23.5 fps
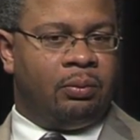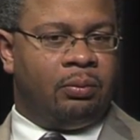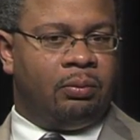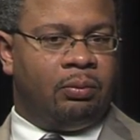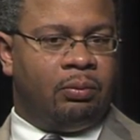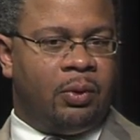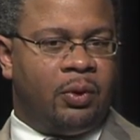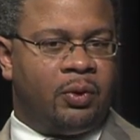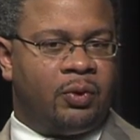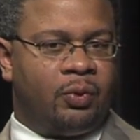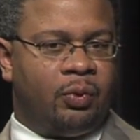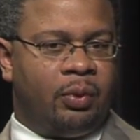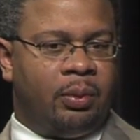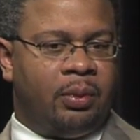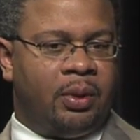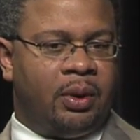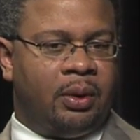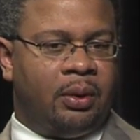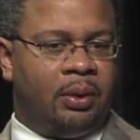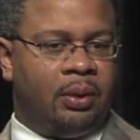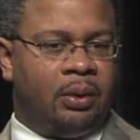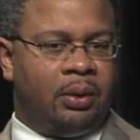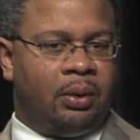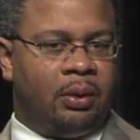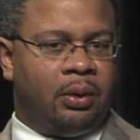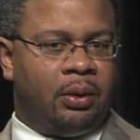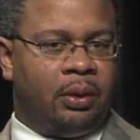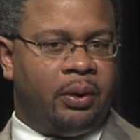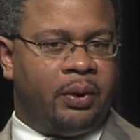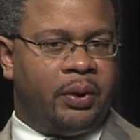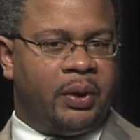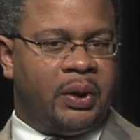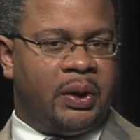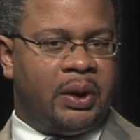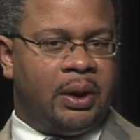most women
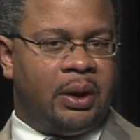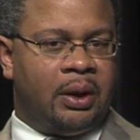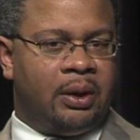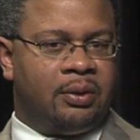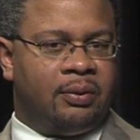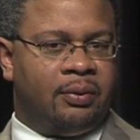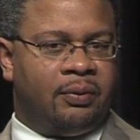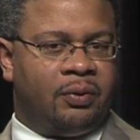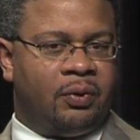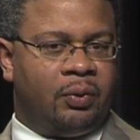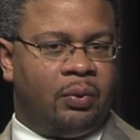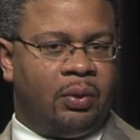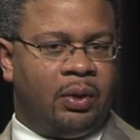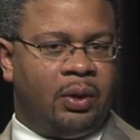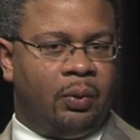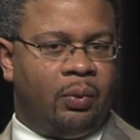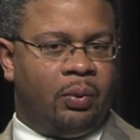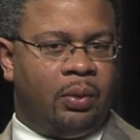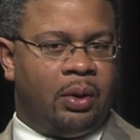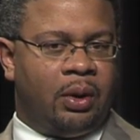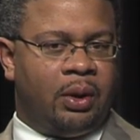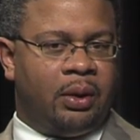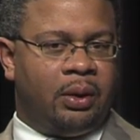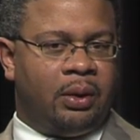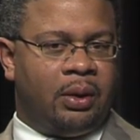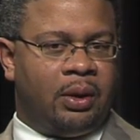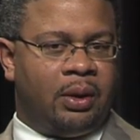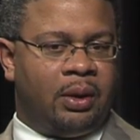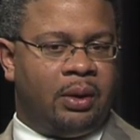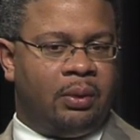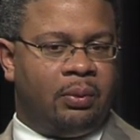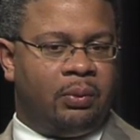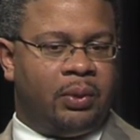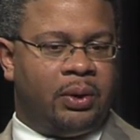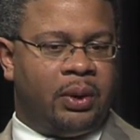earlier than the age of
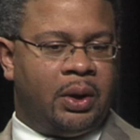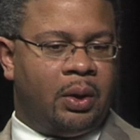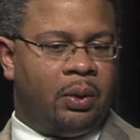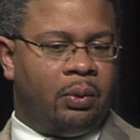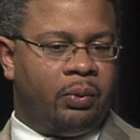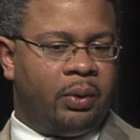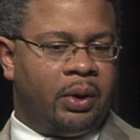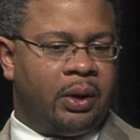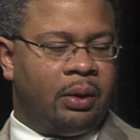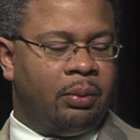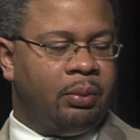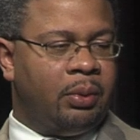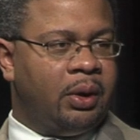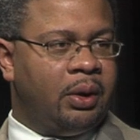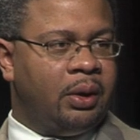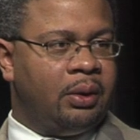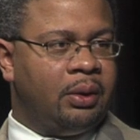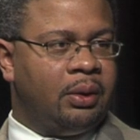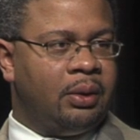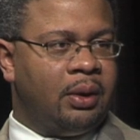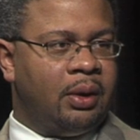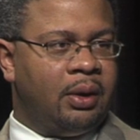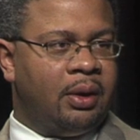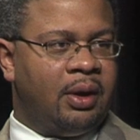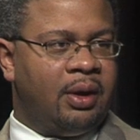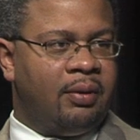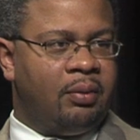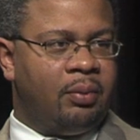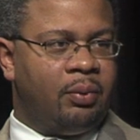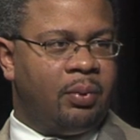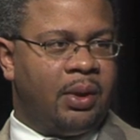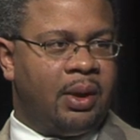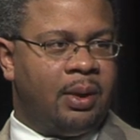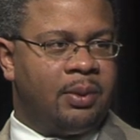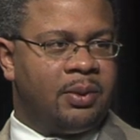21, we don't recommend
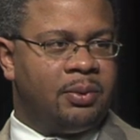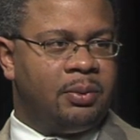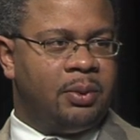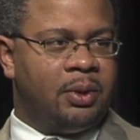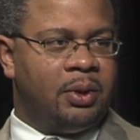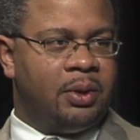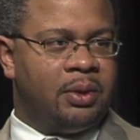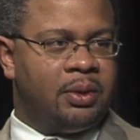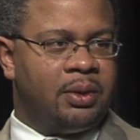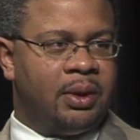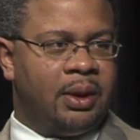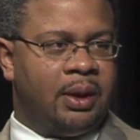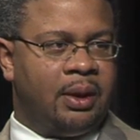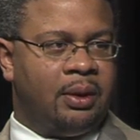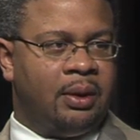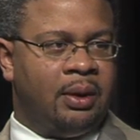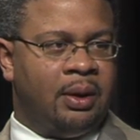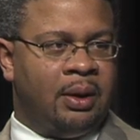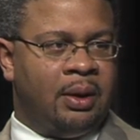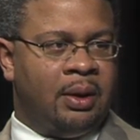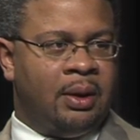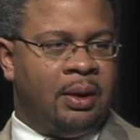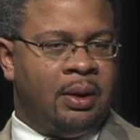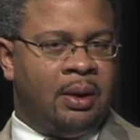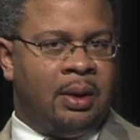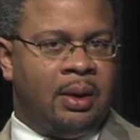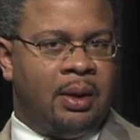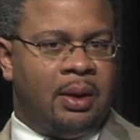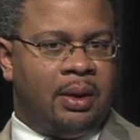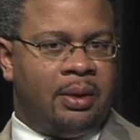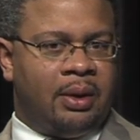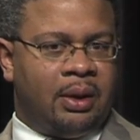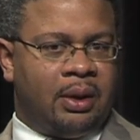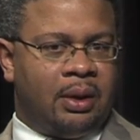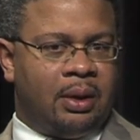having pap smears, and that
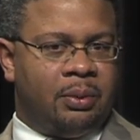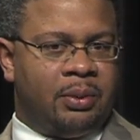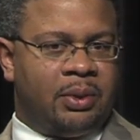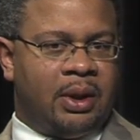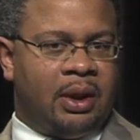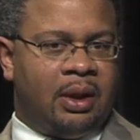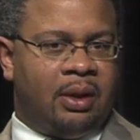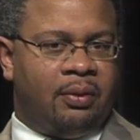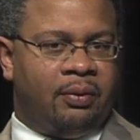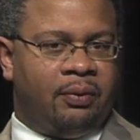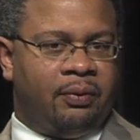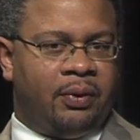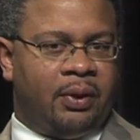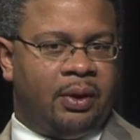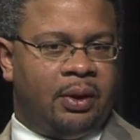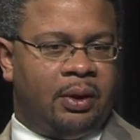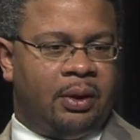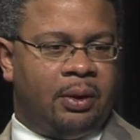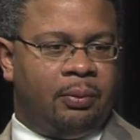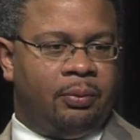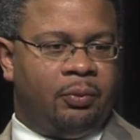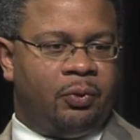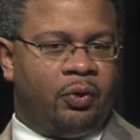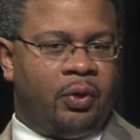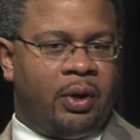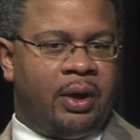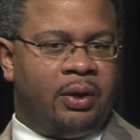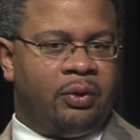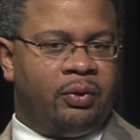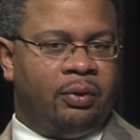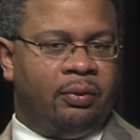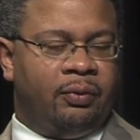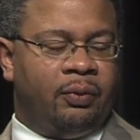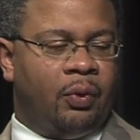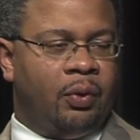I think comes out of trying
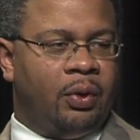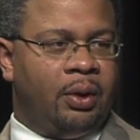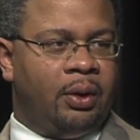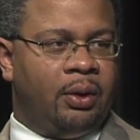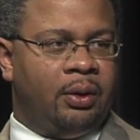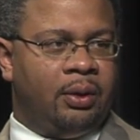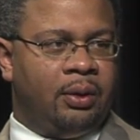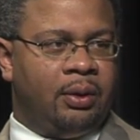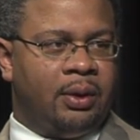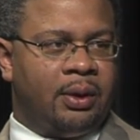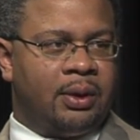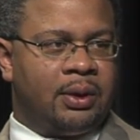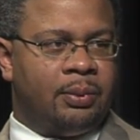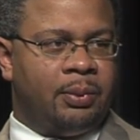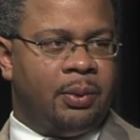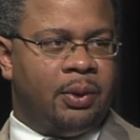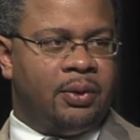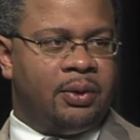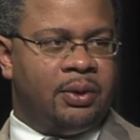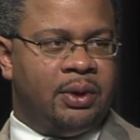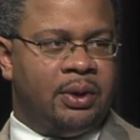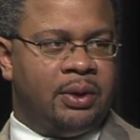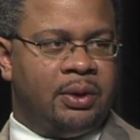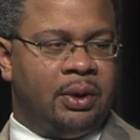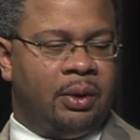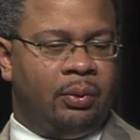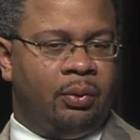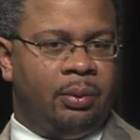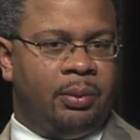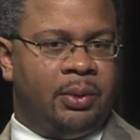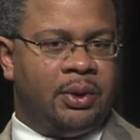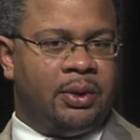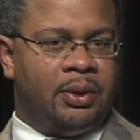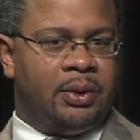to avoid exposing these young women